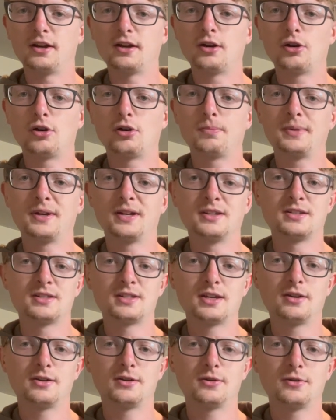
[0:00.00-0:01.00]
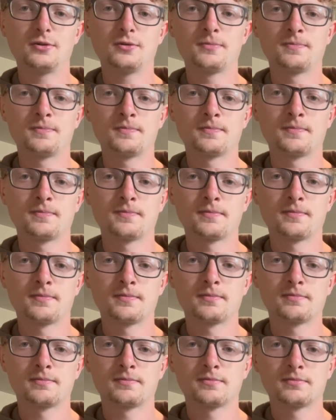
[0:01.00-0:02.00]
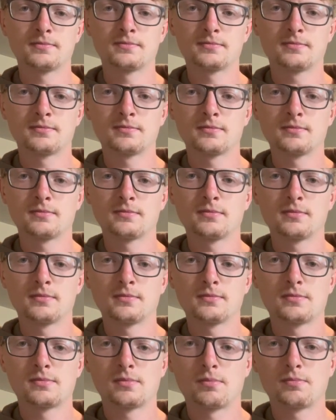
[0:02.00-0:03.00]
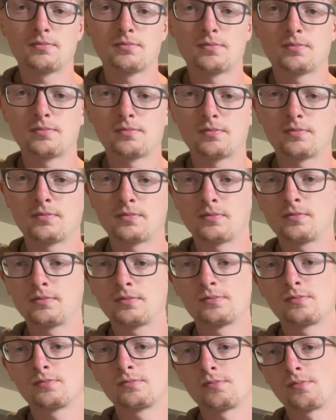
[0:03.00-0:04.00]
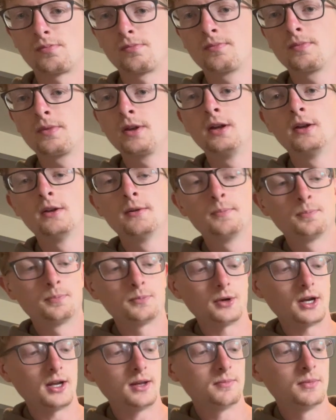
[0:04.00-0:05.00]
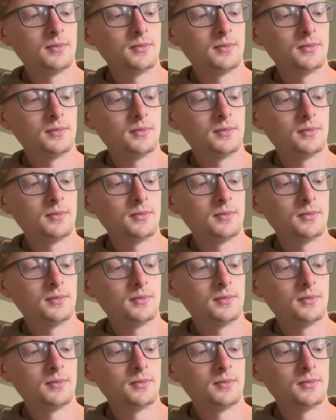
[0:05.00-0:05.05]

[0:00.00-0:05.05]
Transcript: open 2. Right?